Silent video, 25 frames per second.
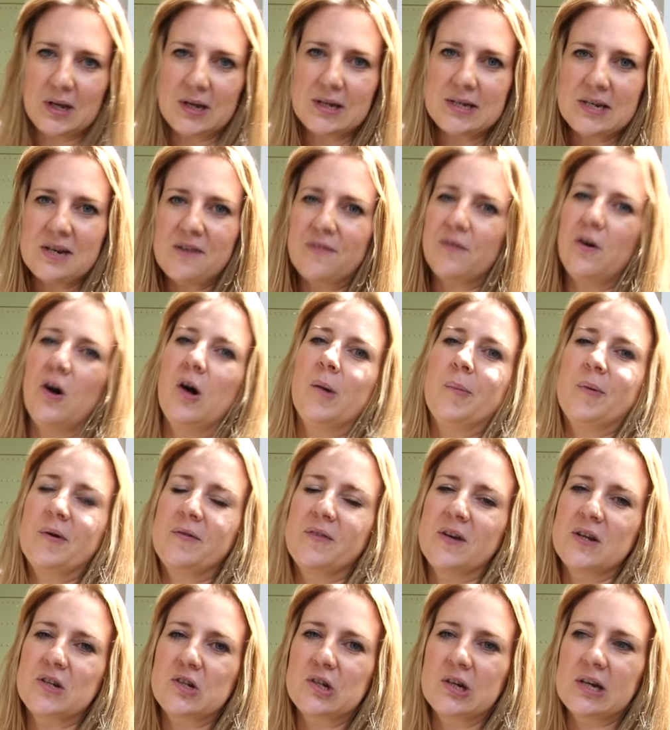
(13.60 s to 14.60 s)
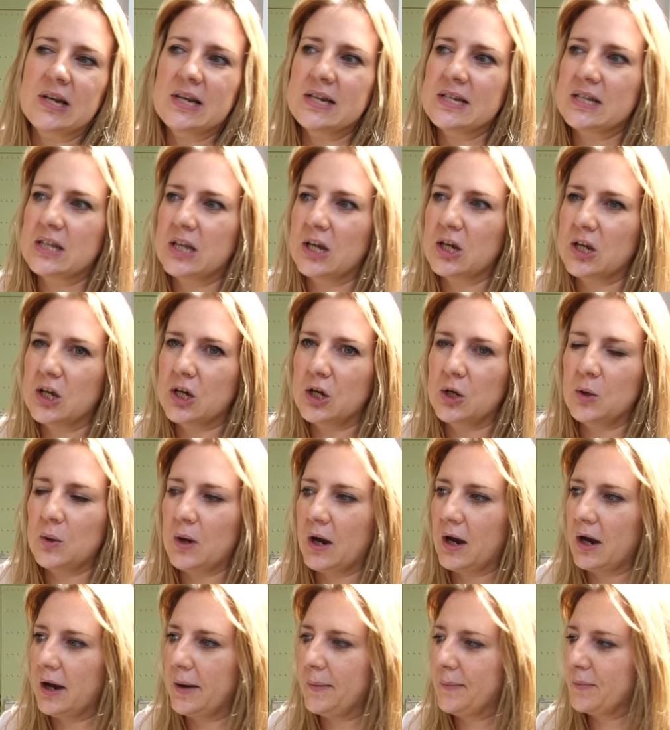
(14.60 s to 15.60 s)
the idea of a hot pot restaurant is that
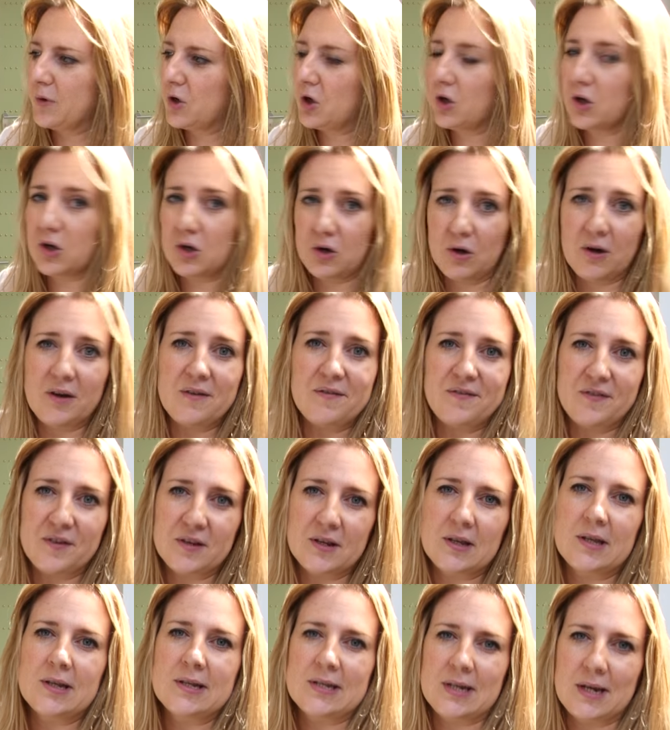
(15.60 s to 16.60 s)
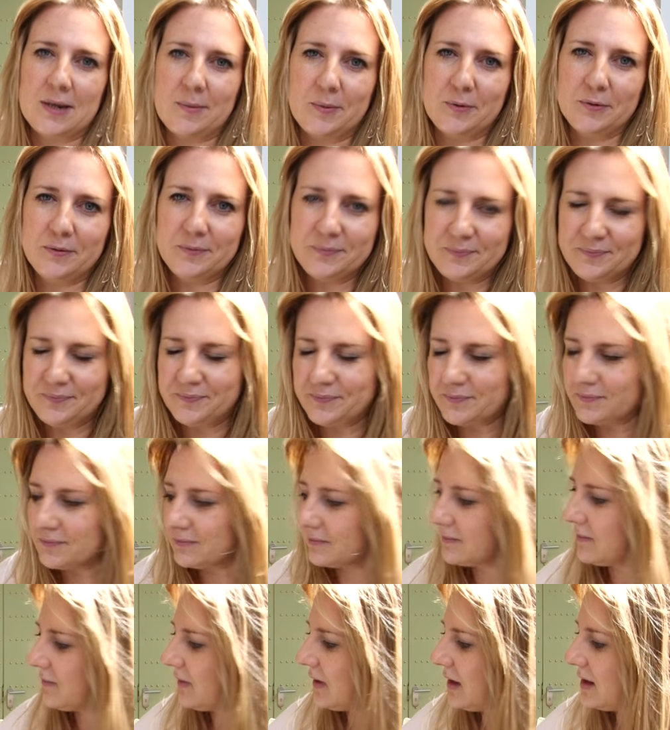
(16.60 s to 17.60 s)
you cook your own food at the table.
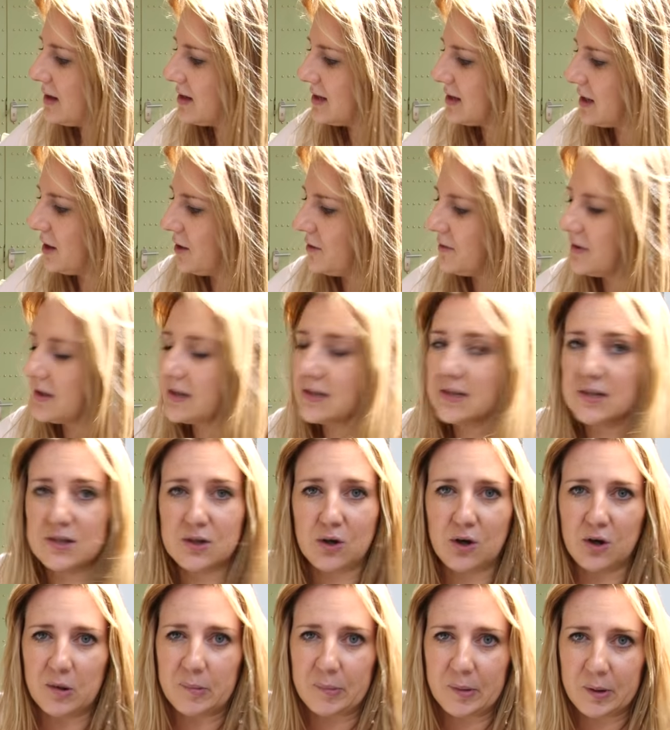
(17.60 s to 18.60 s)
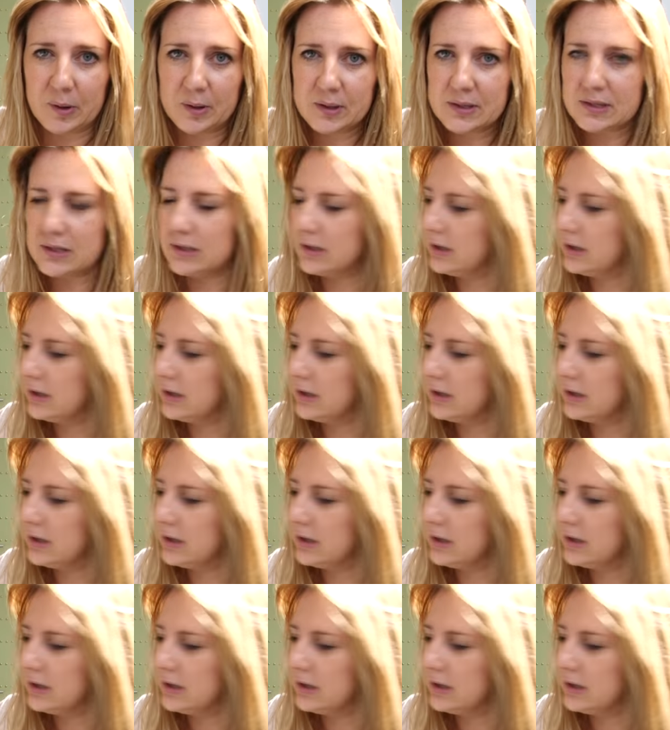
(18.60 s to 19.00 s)
So this is the hot pot,